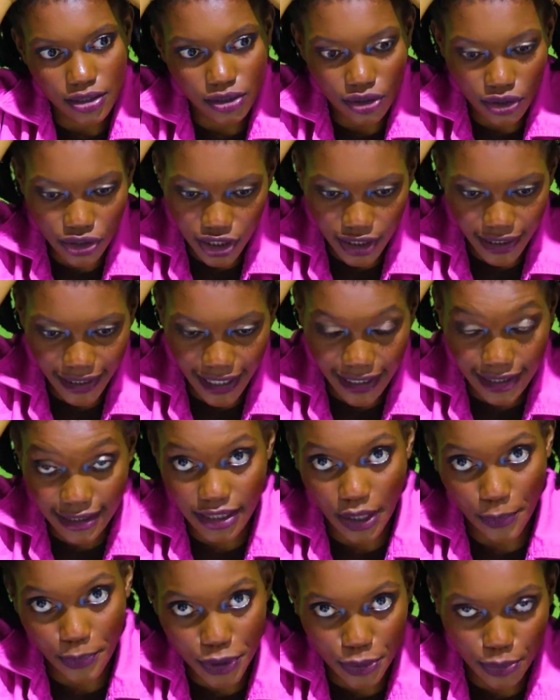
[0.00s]
socially
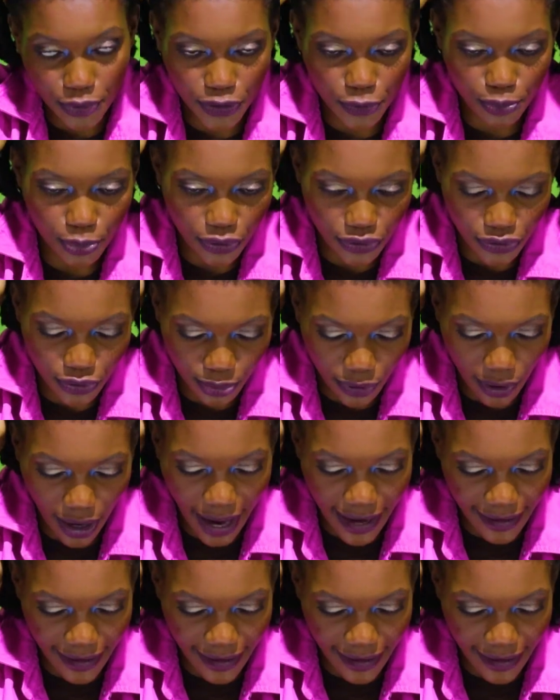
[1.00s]
acceptable as possible.